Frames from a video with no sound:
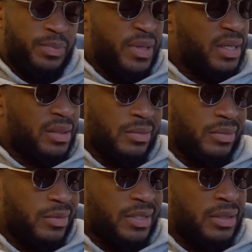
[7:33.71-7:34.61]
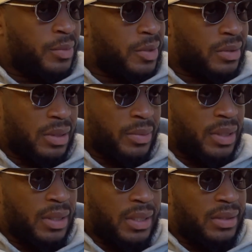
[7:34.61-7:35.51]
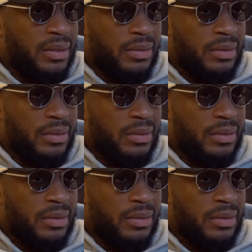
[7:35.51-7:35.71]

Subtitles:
Just being slimmer. I mean, I